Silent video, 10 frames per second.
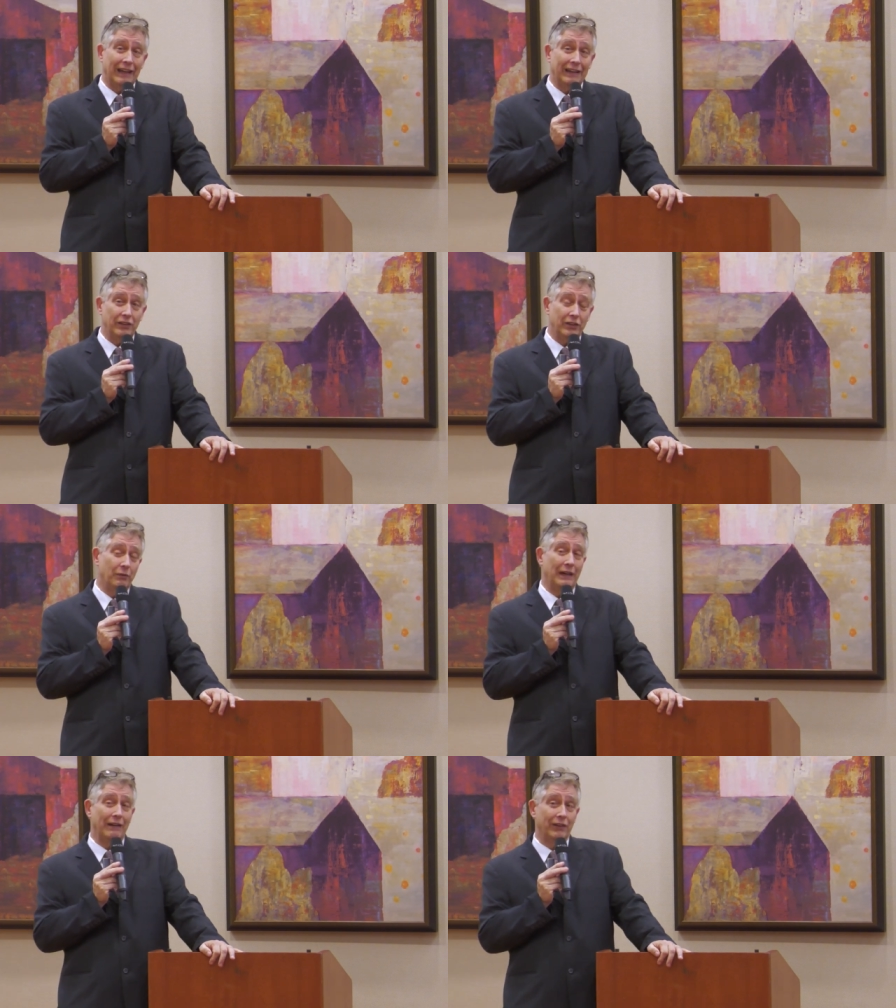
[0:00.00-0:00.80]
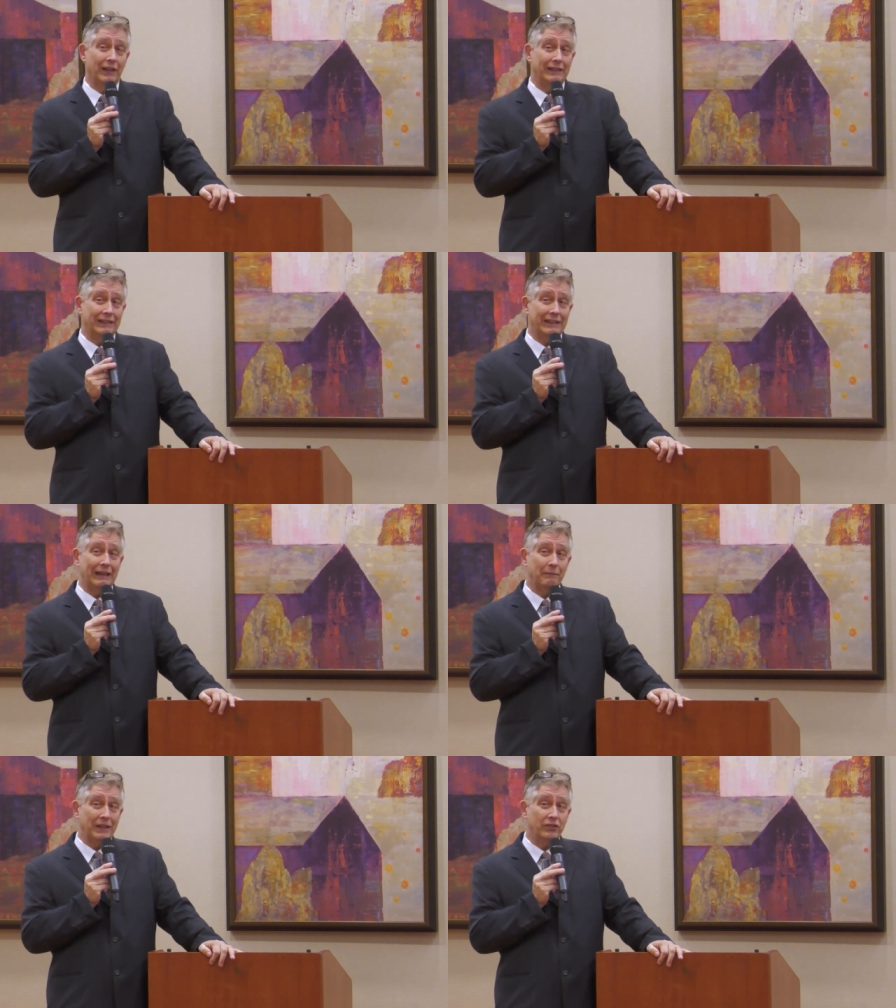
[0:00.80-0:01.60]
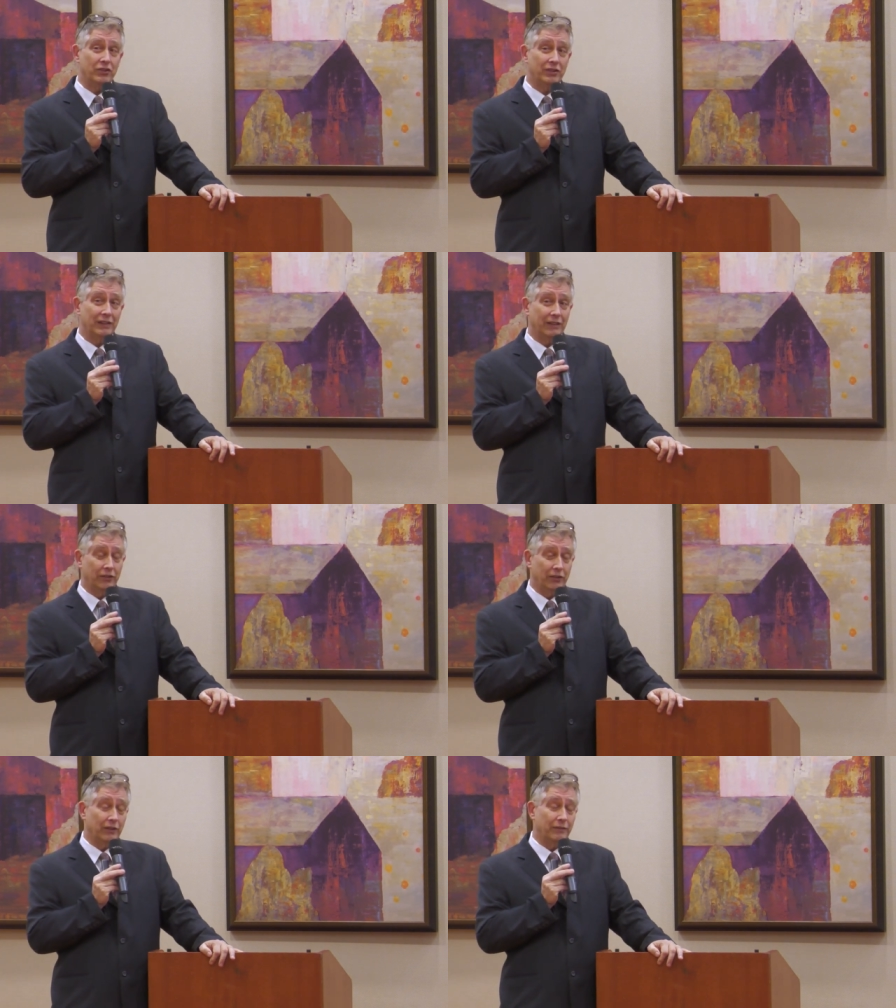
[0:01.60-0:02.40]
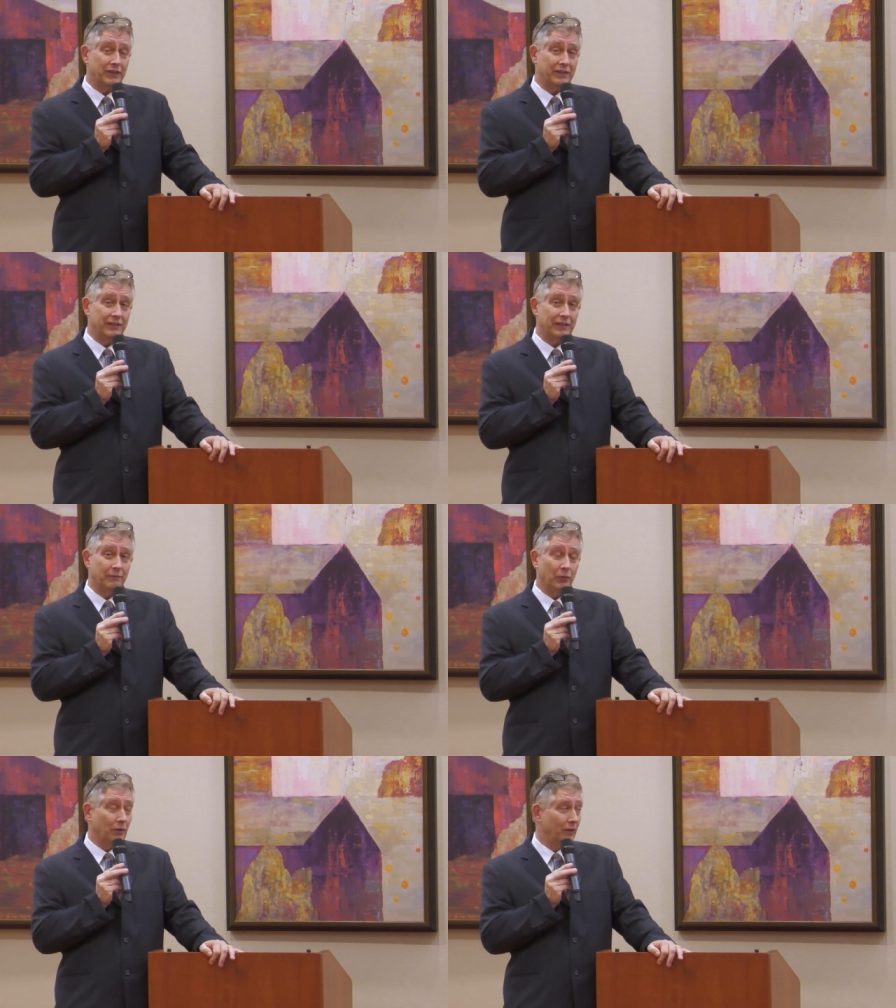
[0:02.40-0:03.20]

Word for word: and you don't have a lot of damage in your nervous system